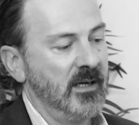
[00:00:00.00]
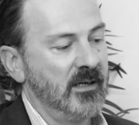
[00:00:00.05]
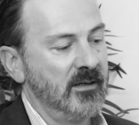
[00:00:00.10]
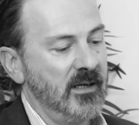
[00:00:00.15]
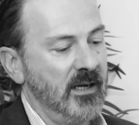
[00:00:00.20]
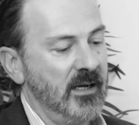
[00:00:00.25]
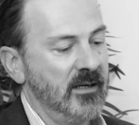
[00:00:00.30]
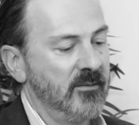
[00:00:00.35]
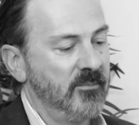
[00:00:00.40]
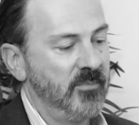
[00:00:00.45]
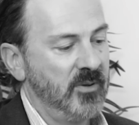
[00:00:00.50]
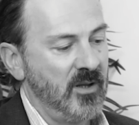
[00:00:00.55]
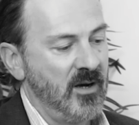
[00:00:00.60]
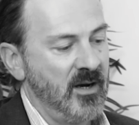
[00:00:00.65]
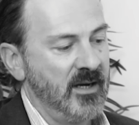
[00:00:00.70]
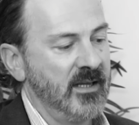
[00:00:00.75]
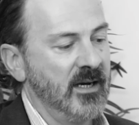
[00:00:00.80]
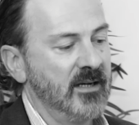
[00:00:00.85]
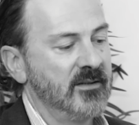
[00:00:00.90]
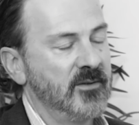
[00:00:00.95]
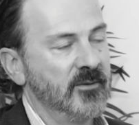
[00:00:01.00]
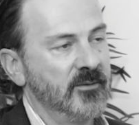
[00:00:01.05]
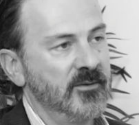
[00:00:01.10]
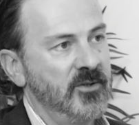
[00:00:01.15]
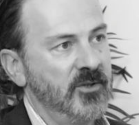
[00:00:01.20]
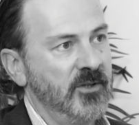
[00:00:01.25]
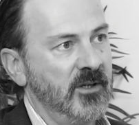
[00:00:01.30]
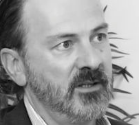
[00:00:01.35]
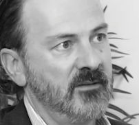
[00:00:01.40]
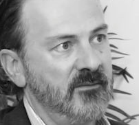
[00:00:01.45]
and, and apply that to
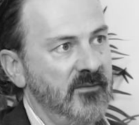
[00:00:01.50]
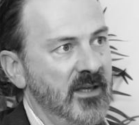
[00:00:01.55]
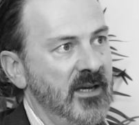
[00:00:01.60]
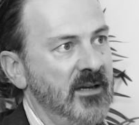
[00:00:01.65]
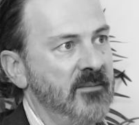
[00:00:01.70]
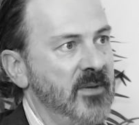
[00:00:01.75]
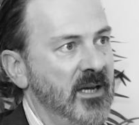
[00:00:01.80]
achieve their